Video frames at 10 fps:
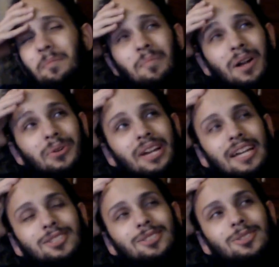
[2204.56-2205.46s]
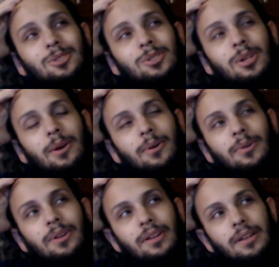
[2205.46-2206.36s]
my reaction is just
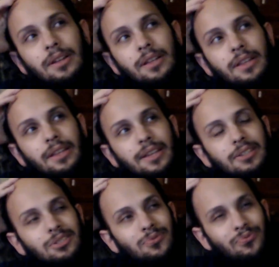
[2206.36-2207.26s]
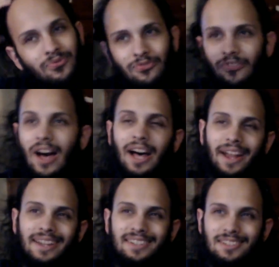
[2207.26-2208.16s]
go, it's
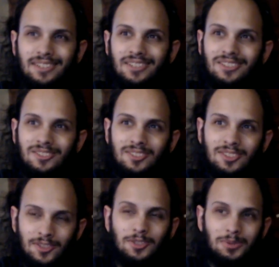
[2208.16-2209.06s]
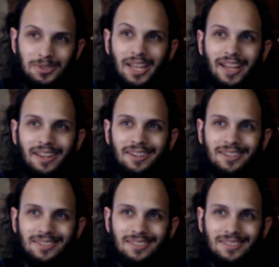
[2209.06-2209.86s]
fine to do that.